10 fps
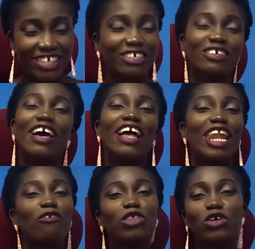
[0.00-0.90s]

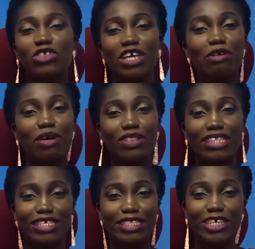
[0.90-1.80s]
Let me know what you think
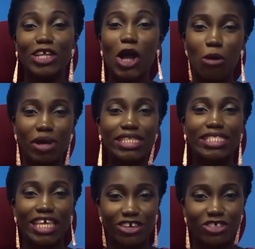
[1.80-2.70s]
about this in the comment
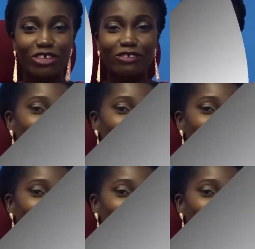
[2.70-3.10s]
section.